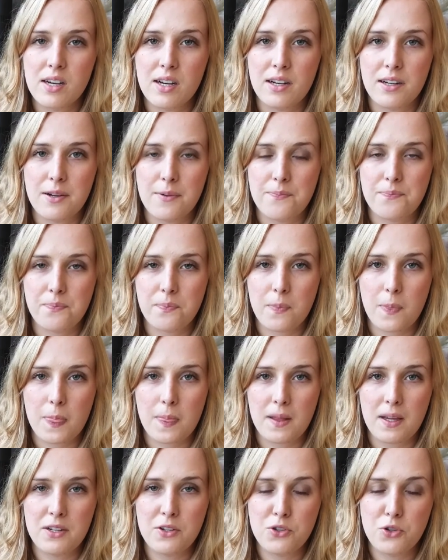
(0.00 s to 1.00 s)
Um,
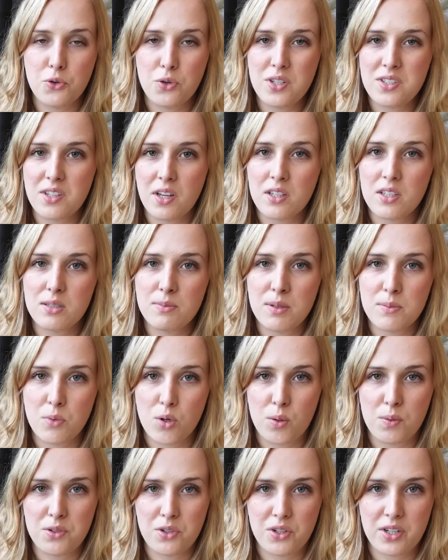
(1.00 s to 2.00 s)
and you notice that a little bit
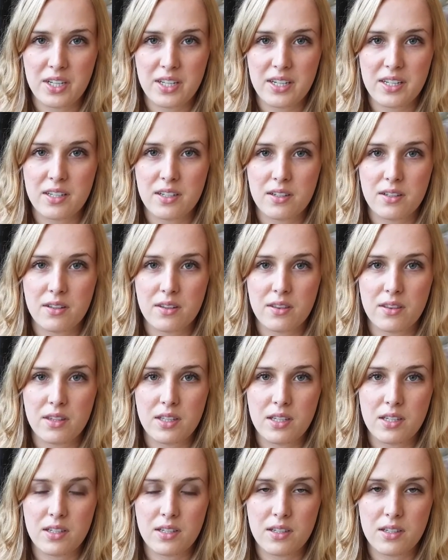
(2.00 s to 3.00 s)
more when you're getting
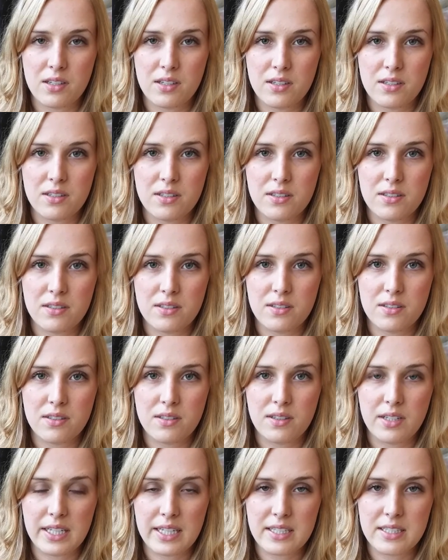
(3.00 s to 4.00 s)
the,
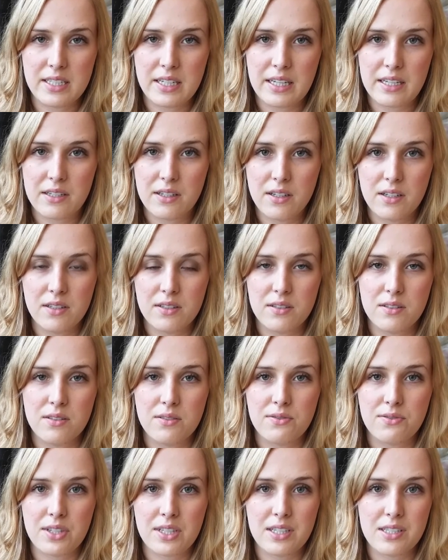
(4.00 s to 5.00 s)
like, dead,
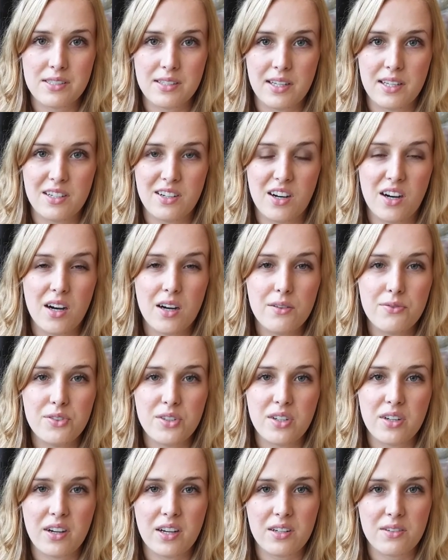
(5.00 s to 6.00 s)
flaky skin off.
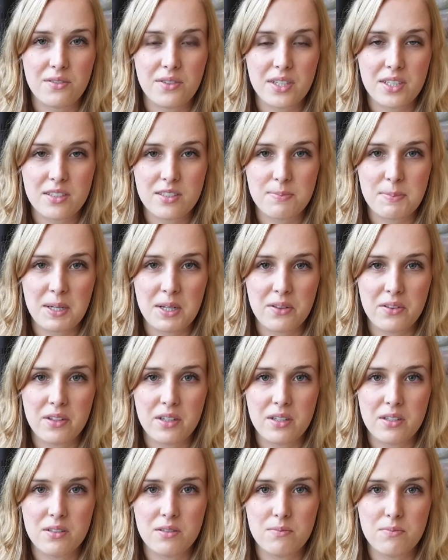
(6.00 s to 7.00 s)
You can kind of, like, smell
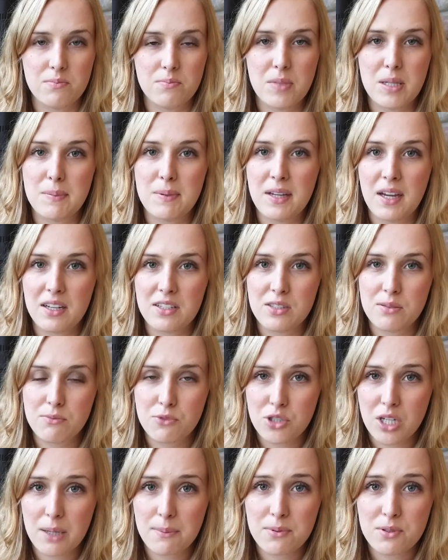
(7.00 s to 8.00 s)
that it maybe had
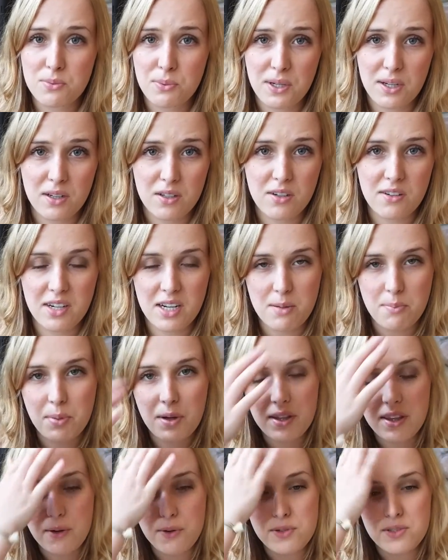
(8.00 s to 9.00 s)
some trap sweat under it,
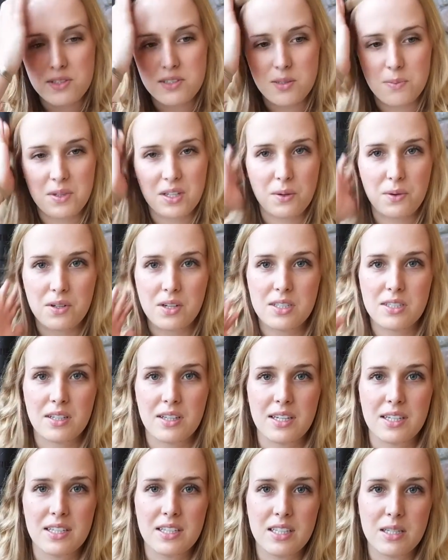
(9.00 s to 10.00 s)
but that wasn't something I wanted to
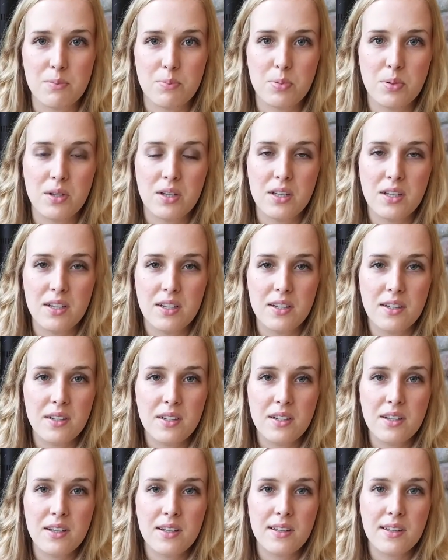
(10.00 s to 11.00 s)
like keep
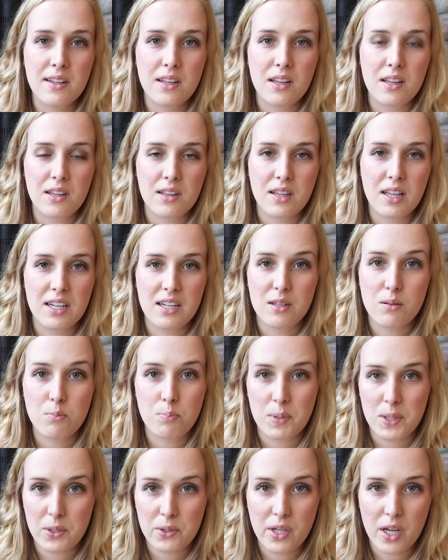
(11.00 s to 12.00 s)
letting
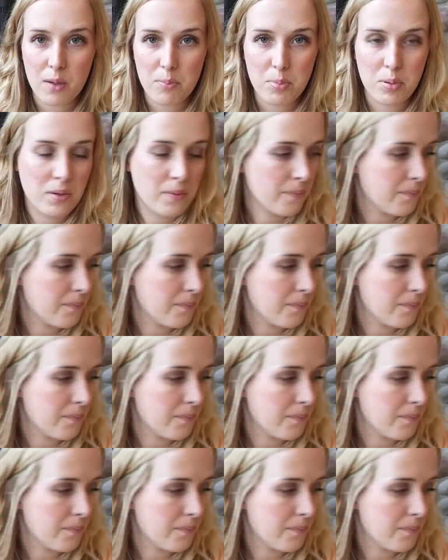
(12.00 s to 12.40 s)
build up.